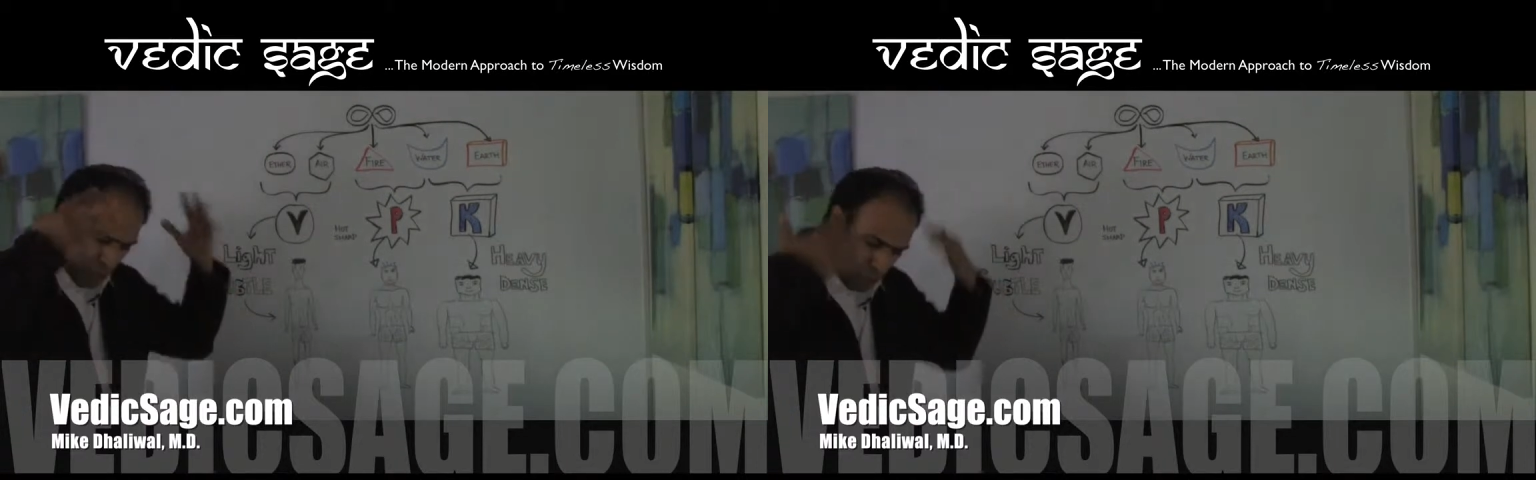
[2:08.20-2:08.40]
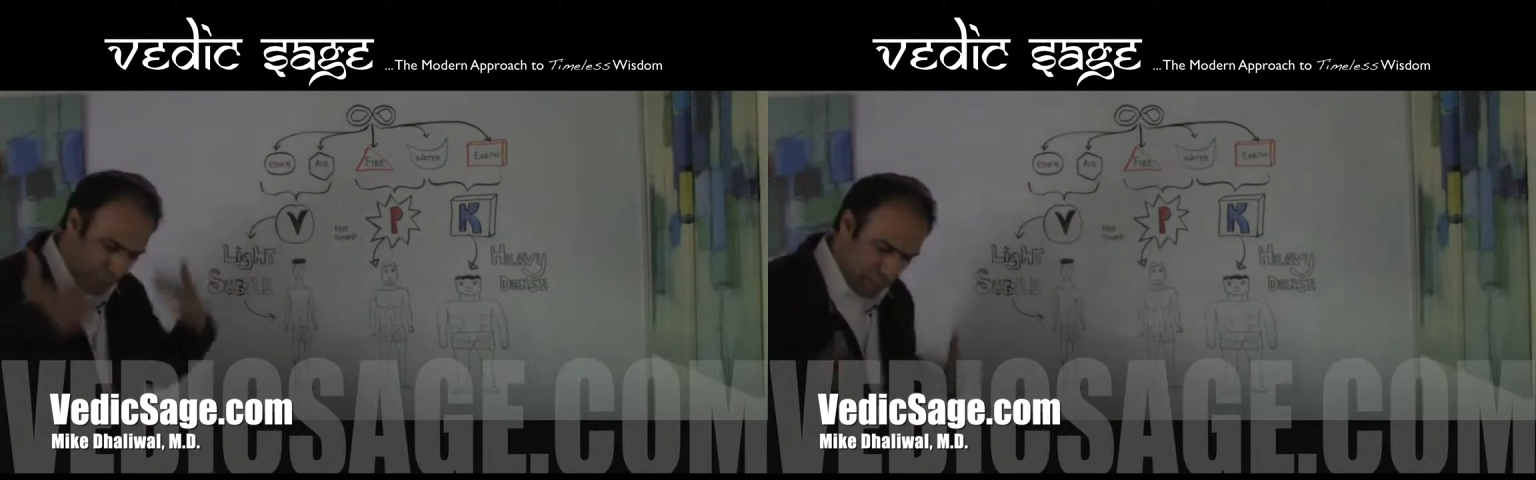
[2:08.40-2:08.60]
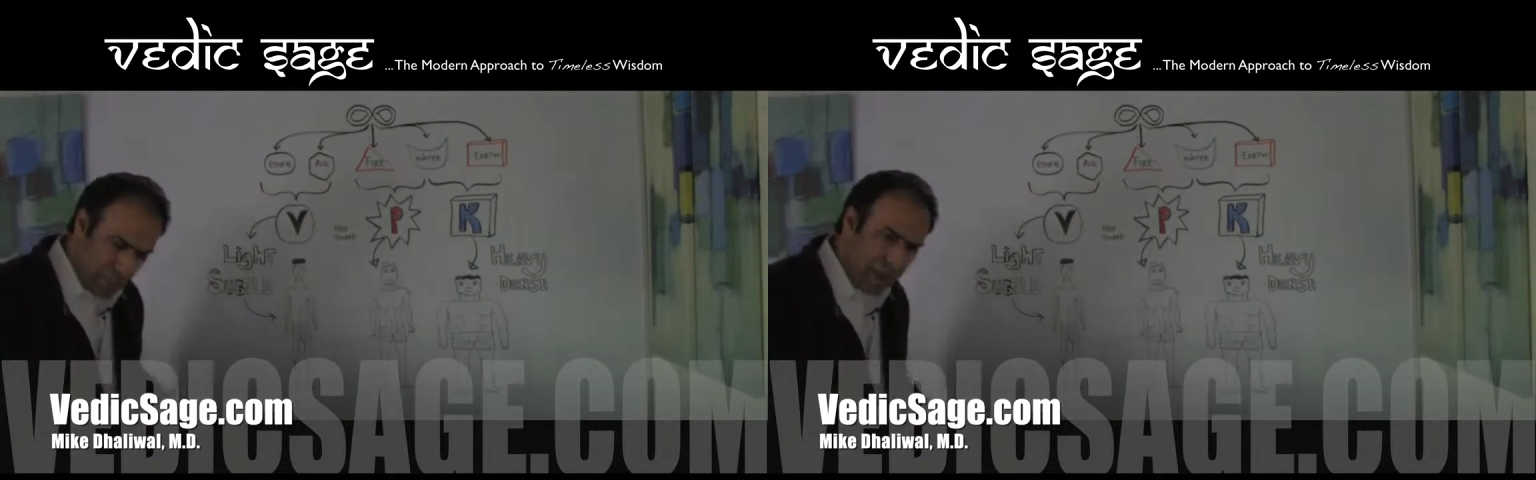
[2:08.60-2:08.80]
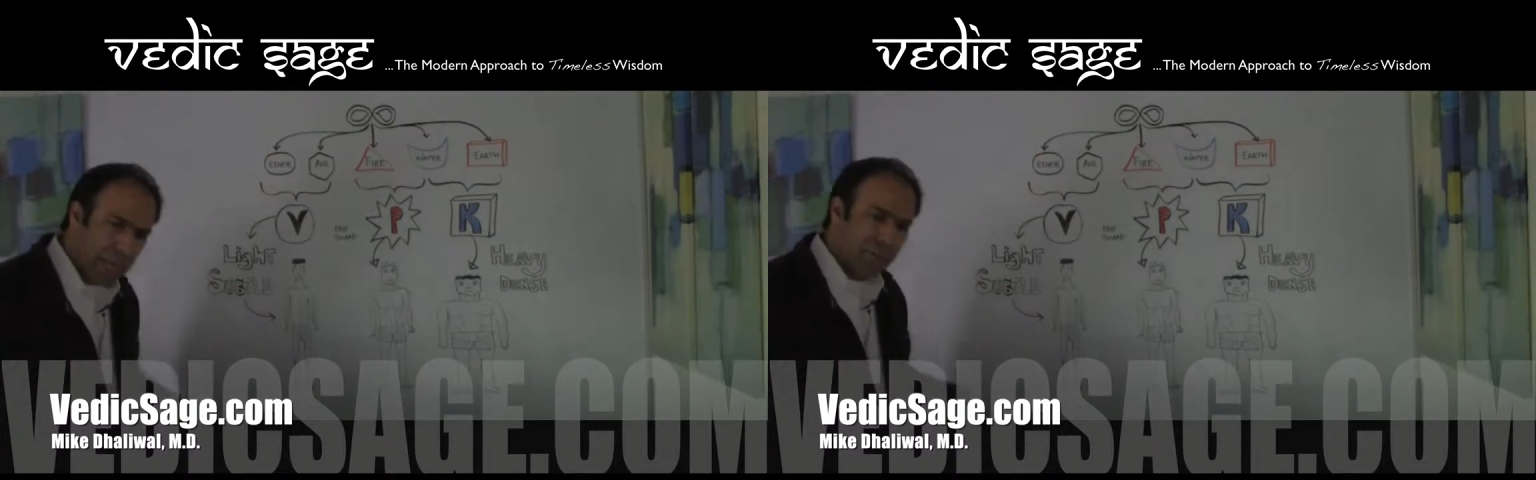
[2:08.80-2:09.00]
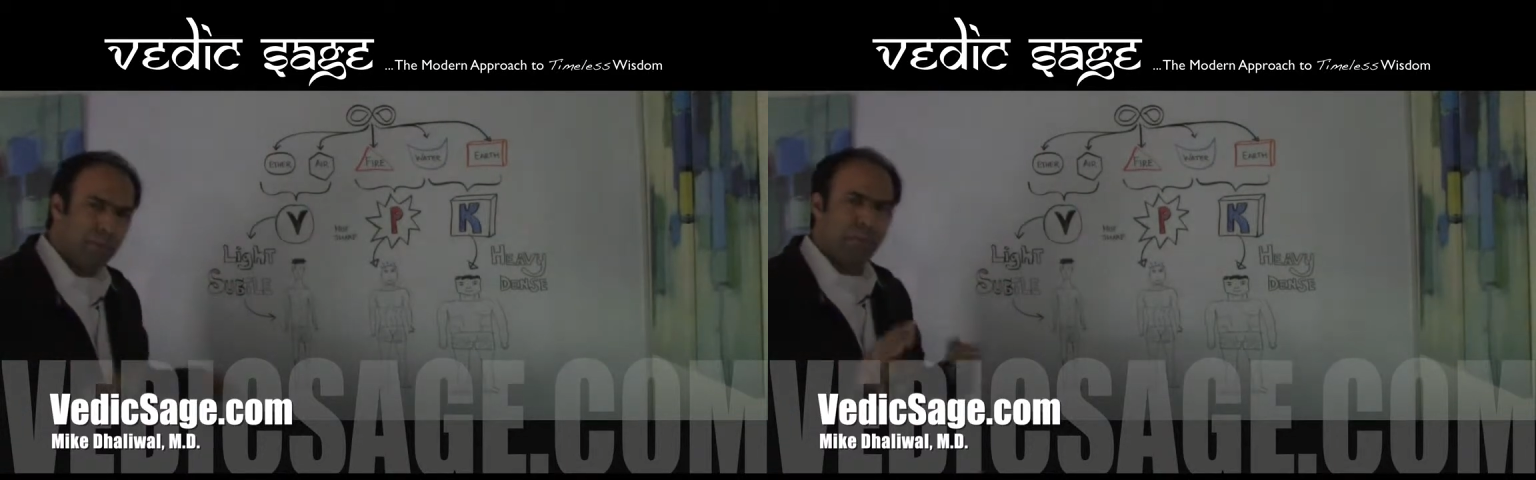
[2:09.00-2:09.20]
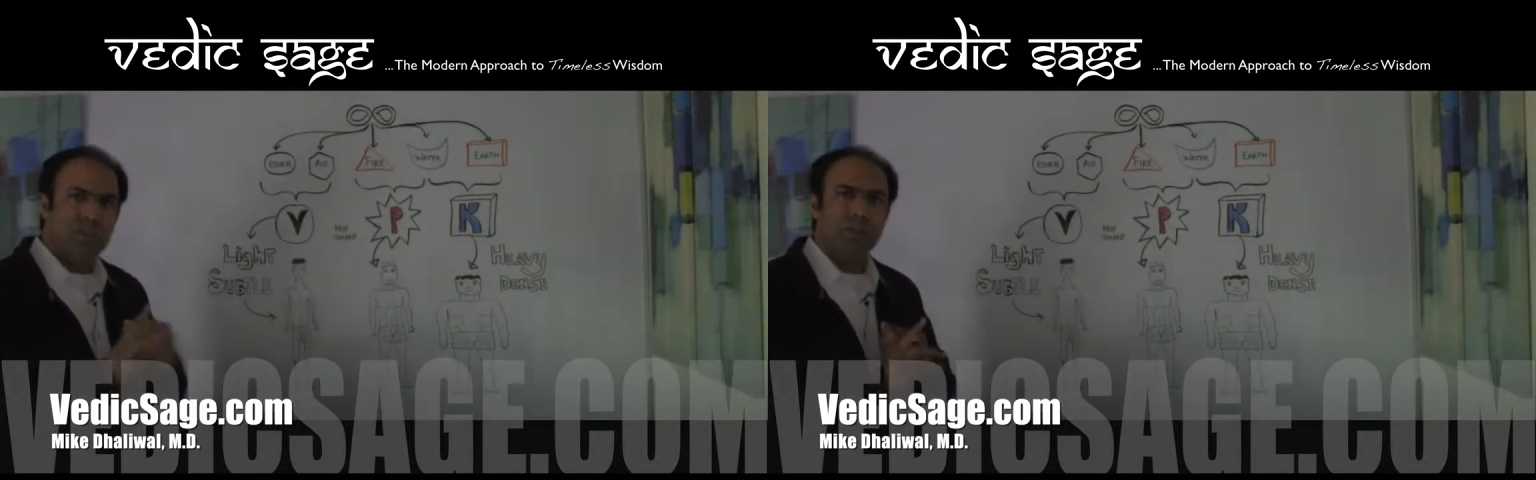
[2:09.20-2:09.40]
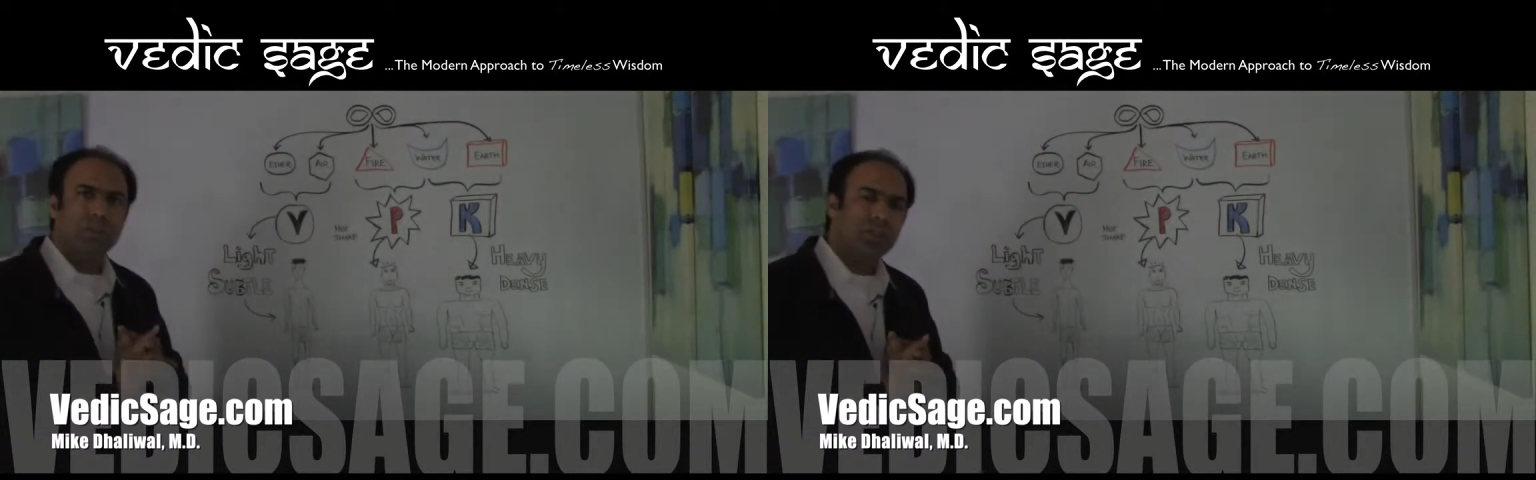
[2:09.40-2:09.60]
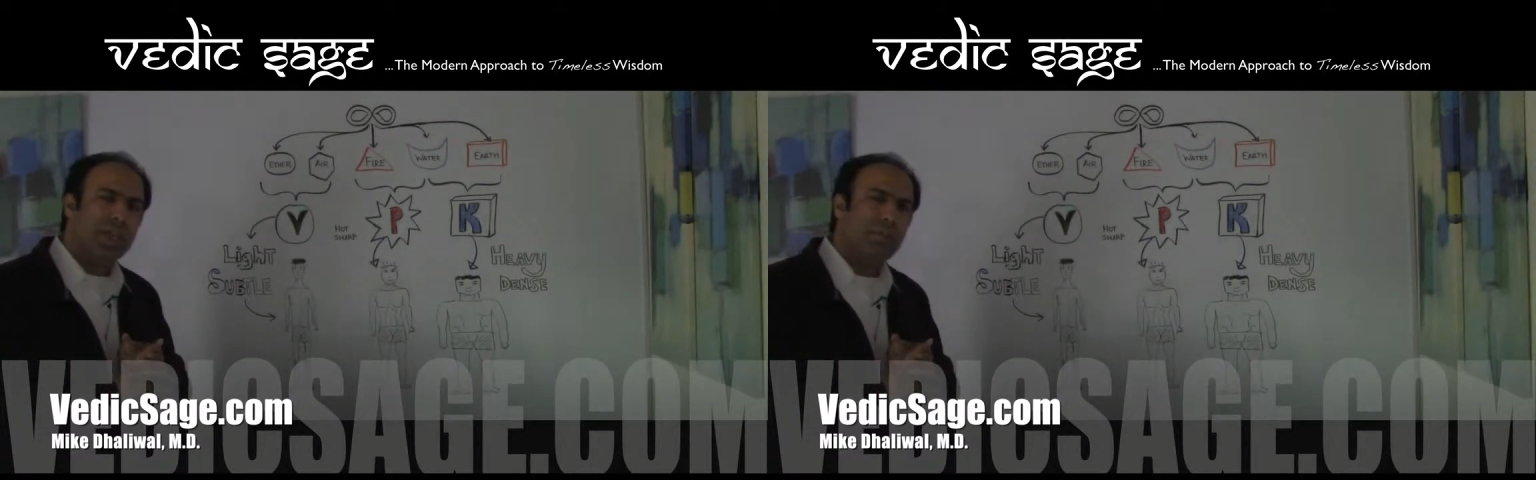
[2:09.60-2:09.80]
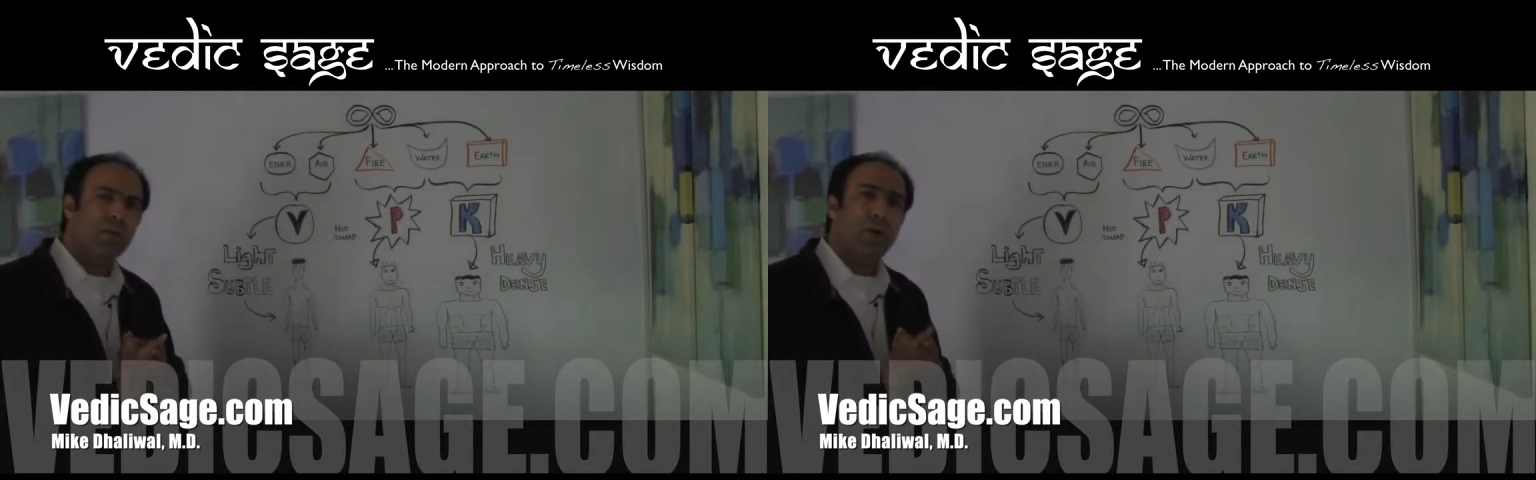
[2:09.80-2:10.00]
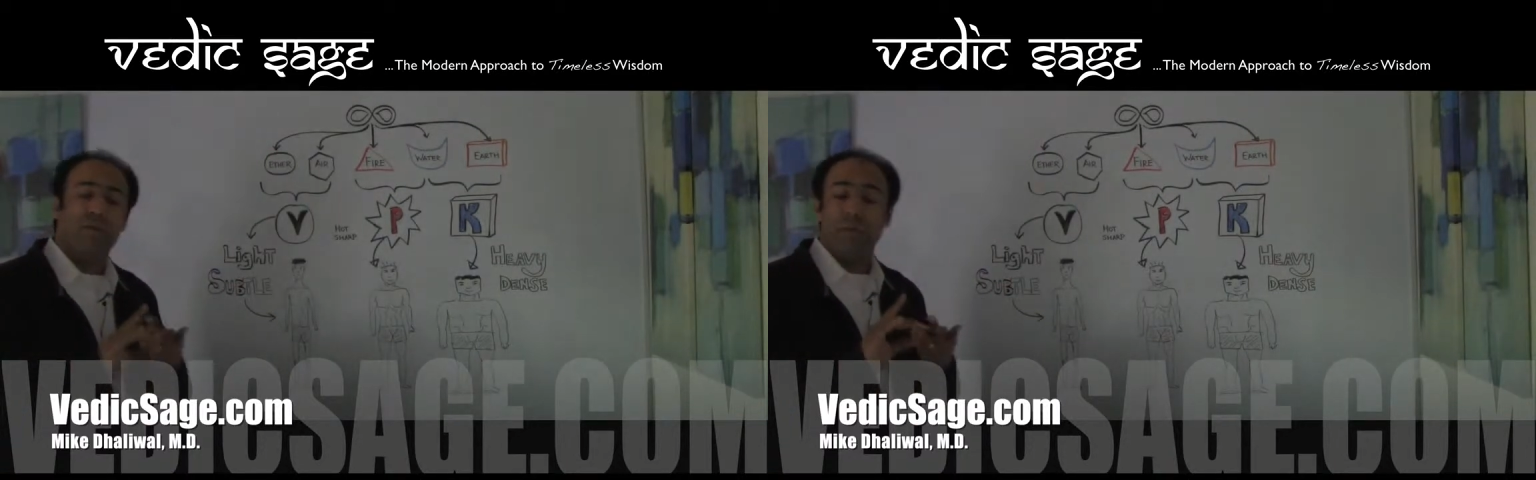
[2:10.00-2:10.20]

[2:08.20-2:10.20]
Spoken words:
throughout the body from a physical standpoint,